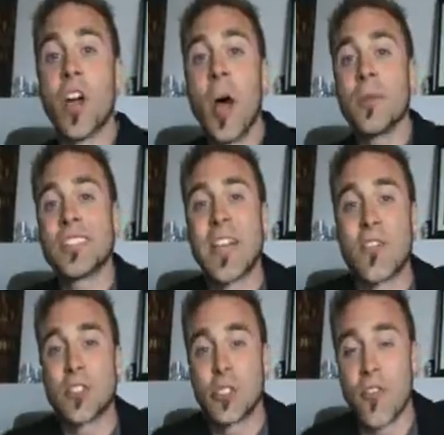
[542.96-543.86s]
Tom
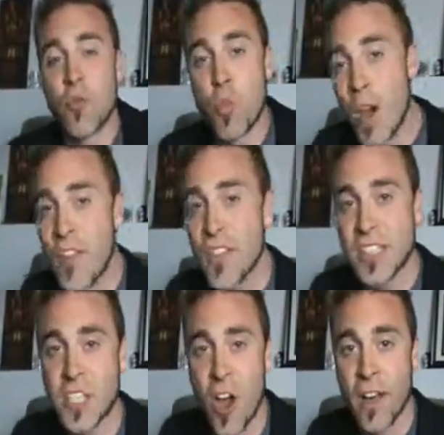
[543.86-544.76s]
Sever should have won
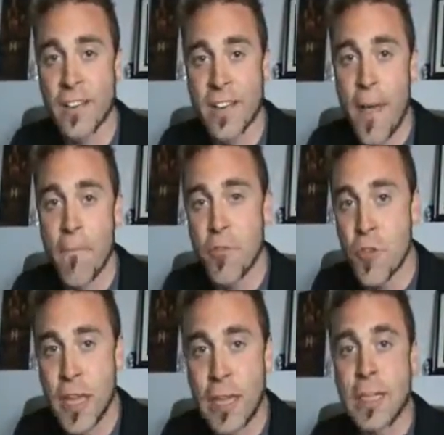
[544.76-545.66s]
this goddamn
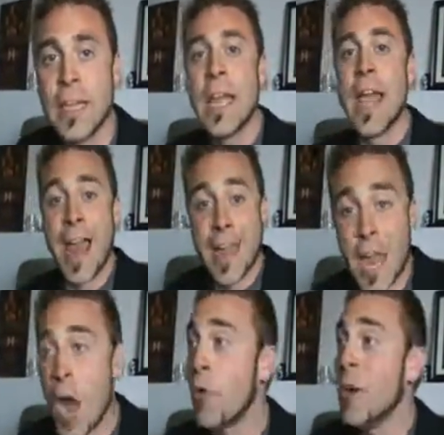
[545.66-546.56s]
thing, and
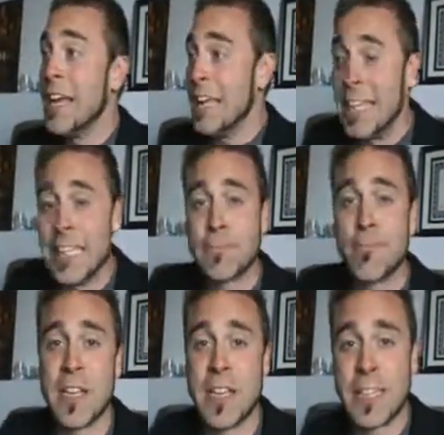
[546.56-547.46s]
now he's
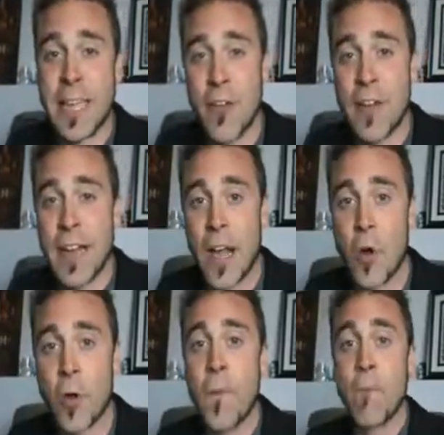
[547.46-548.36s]
being carried
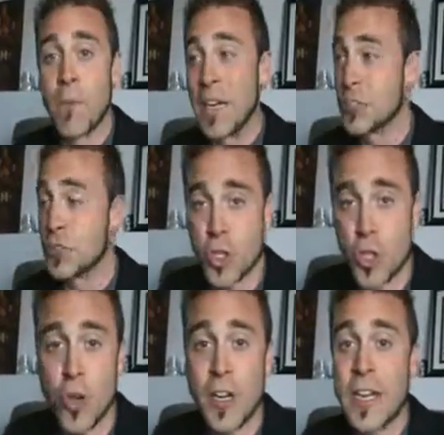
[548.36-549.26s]
out by
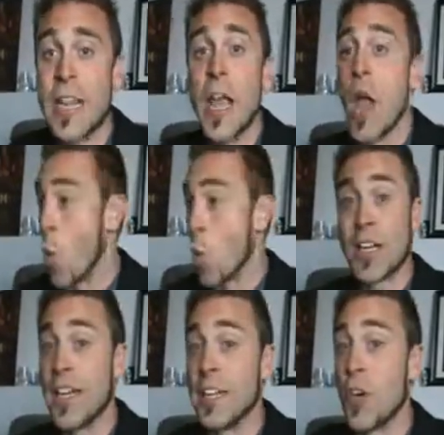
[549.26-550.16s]
security, and
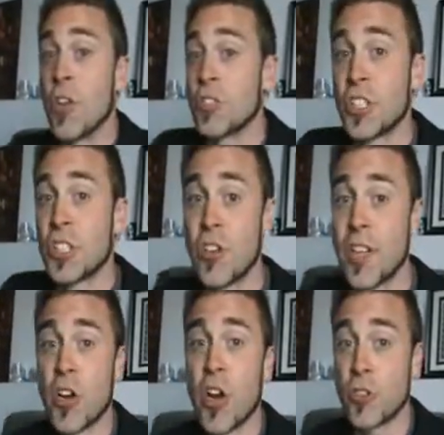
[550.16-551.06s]
we're getting all the
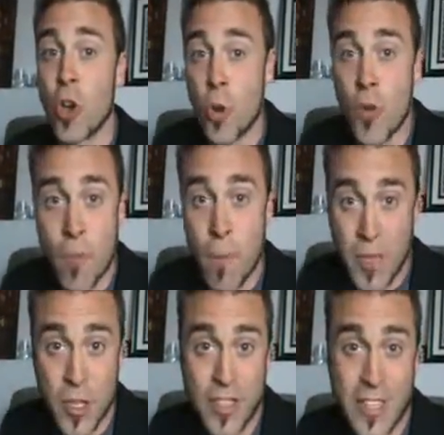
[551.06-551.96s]
security guards all over the
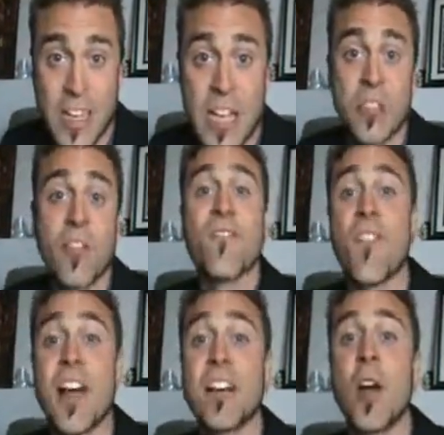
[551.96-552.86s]
building to
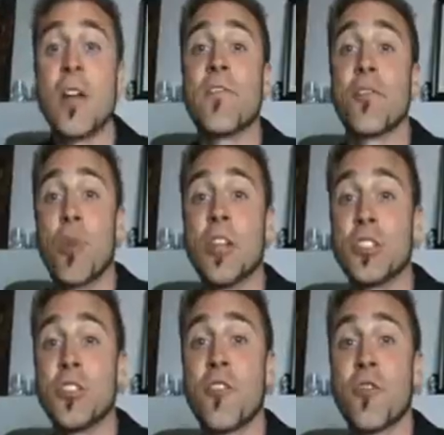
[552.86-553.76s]
find out if the
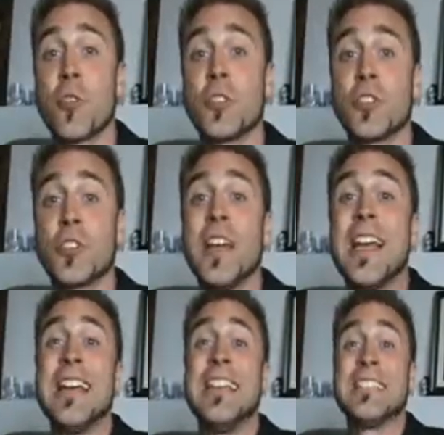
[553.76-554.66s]
Russian enforcer
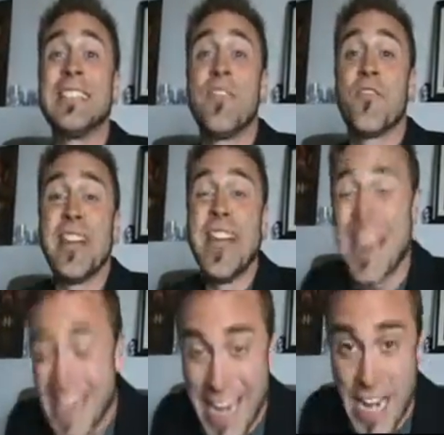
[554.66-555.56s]
is even
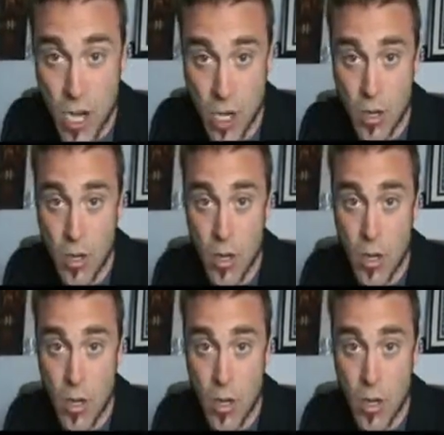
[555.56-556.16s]
here.